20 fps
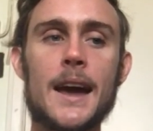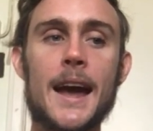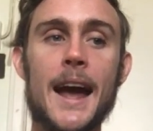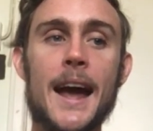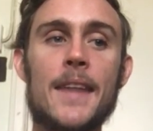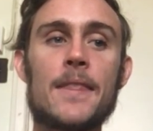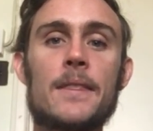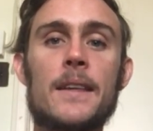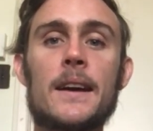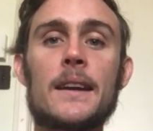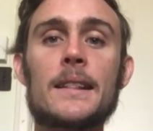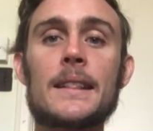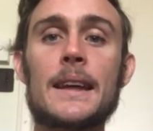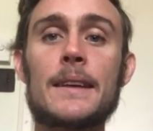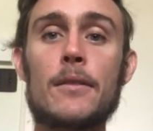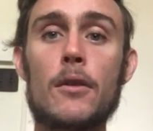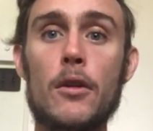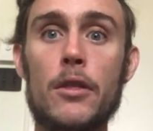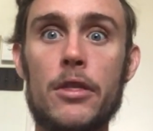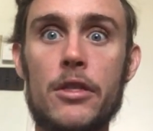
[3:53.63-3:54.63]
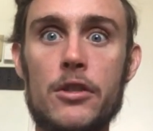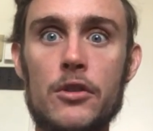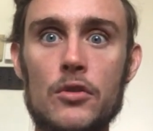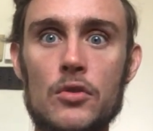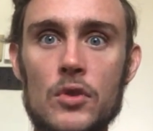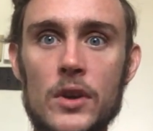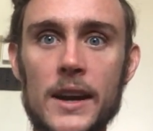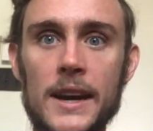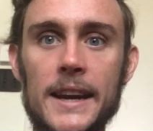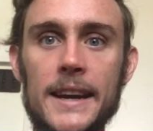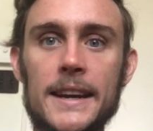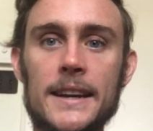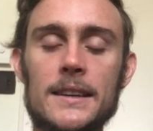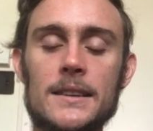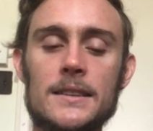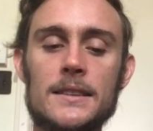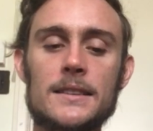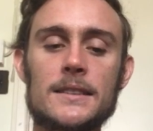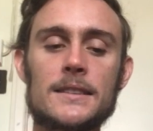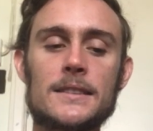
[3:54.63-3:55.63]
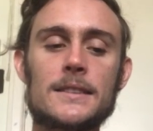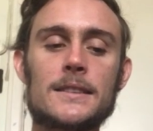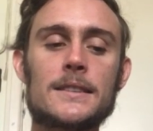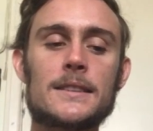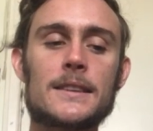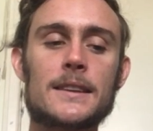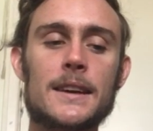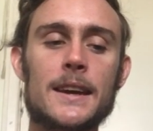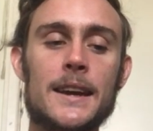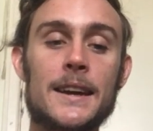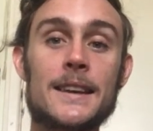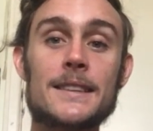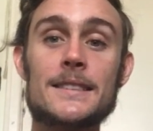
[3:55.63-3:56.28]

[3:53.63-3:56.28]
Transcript: And then level 3, it